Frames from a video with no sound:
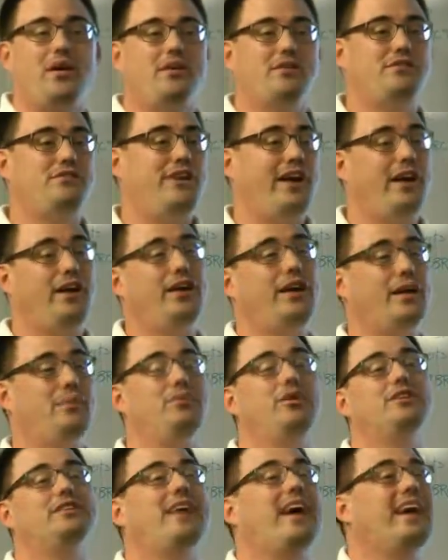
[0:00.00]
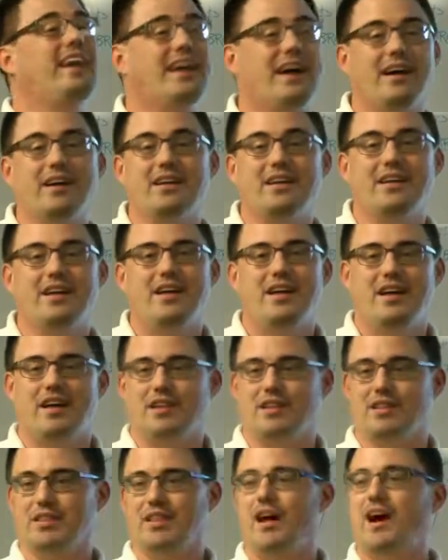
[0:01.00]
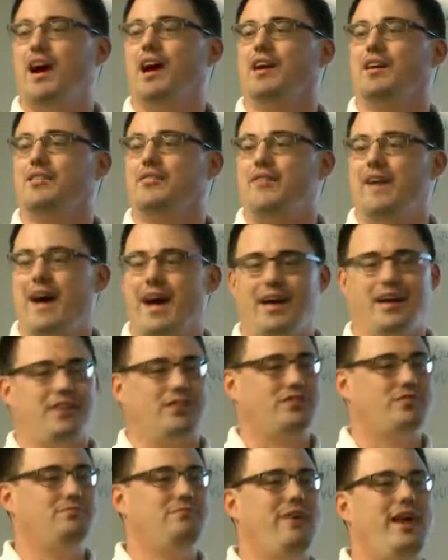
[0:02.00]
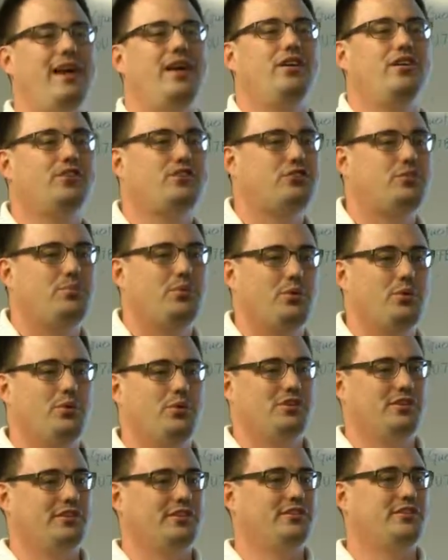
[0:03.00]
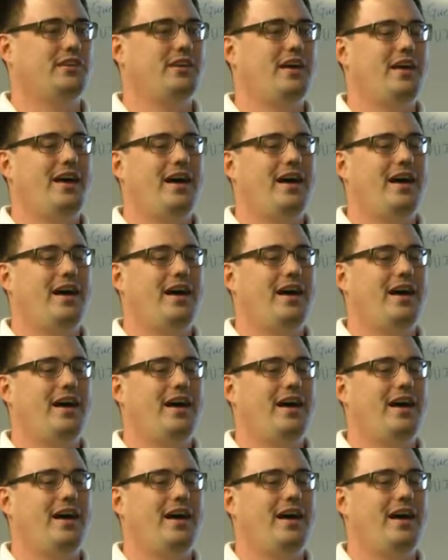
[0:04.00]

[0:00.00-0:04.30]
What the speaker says: variable data. Log files, mail spools.